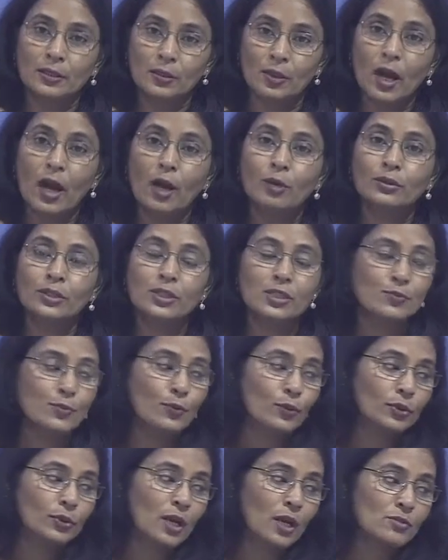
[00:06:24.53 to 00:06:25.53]
how this
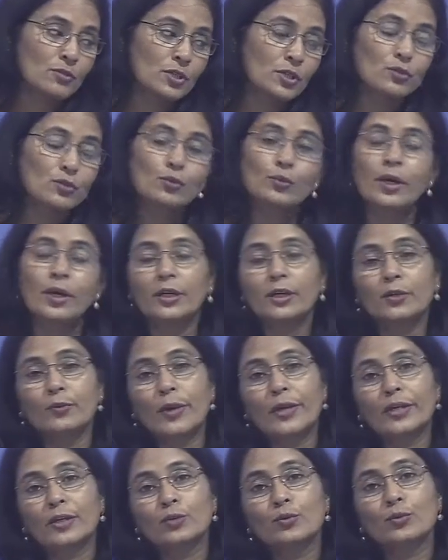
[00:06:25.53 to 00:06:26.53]

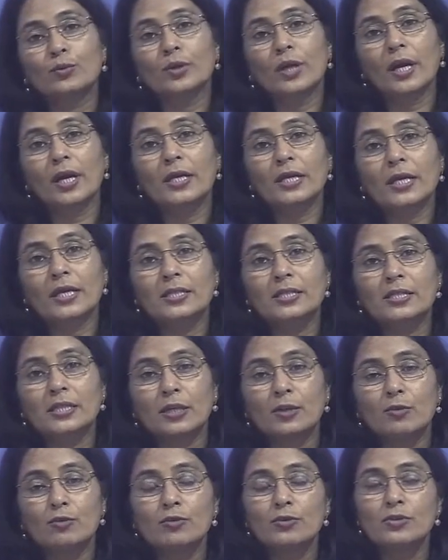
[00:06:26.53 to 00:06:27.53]
4,222 ton is
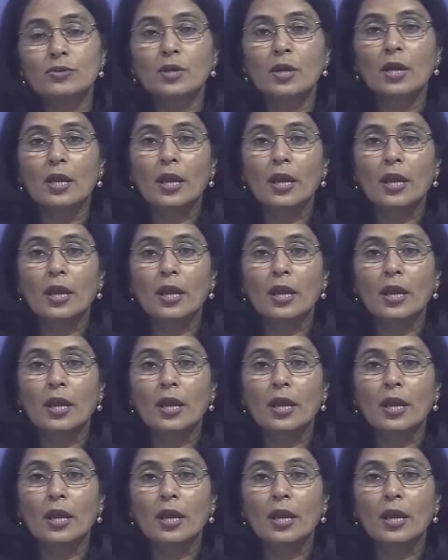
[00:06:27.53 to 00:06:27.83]
used,